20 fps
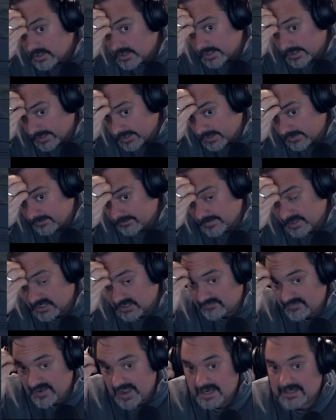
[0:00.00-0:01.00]
Um, but
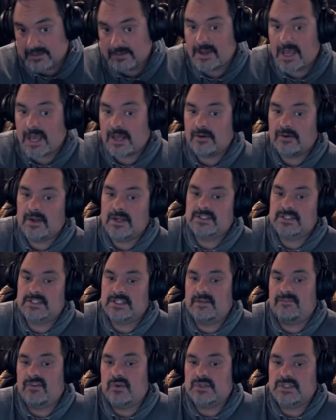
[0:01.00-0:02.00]
the fact of the matter is, is
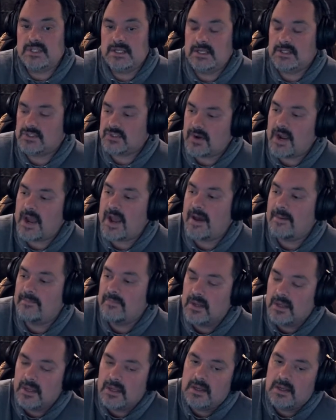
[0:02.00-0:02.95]
if you see a strap